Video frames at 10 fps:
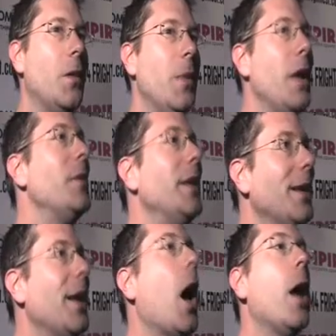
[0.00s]
Maybe.
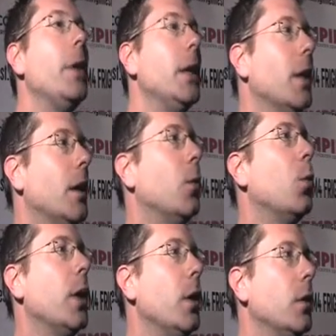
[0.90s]
I mean,
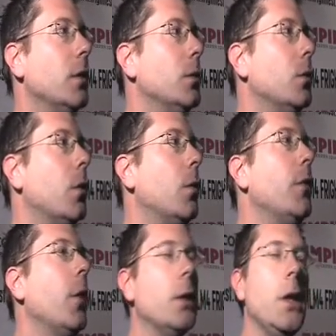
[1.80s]

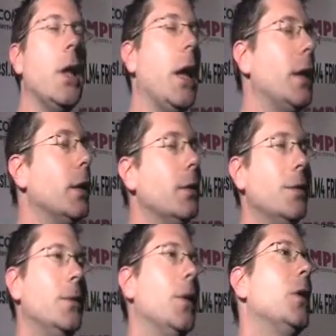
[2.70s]
we've only
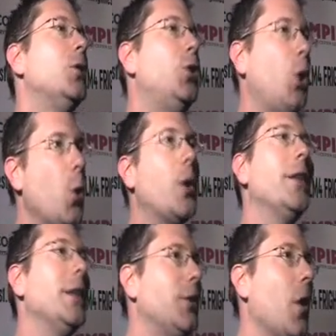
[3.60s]

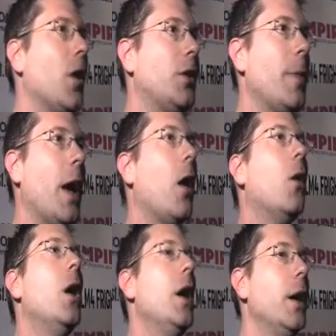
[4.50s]
jokingly talked
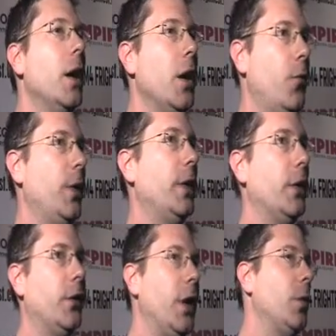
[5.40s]
about if we did
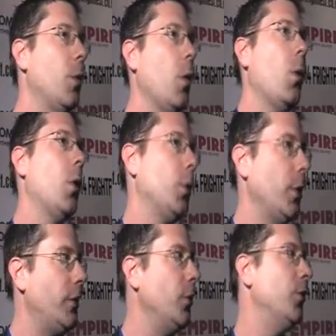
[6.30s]
a sequel, well, what do
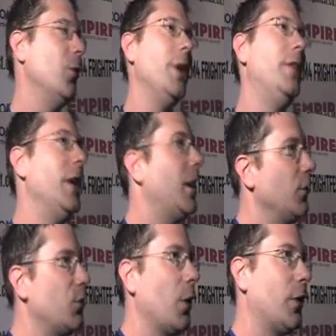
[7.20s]
we do? Do we
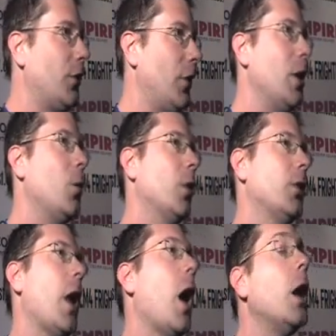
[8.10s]
deconstruct
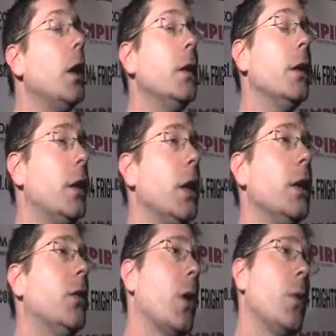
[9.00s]
sequels now? And the thing
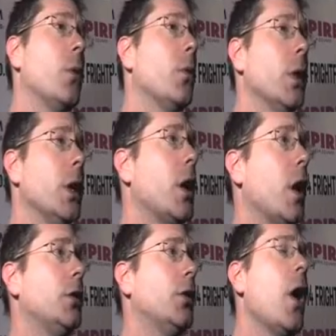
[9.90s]
is that we were really
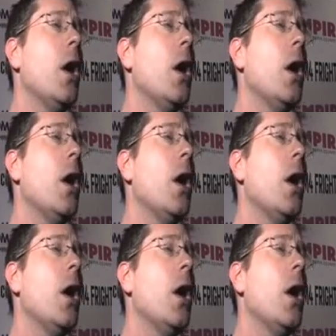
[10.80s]
conscious.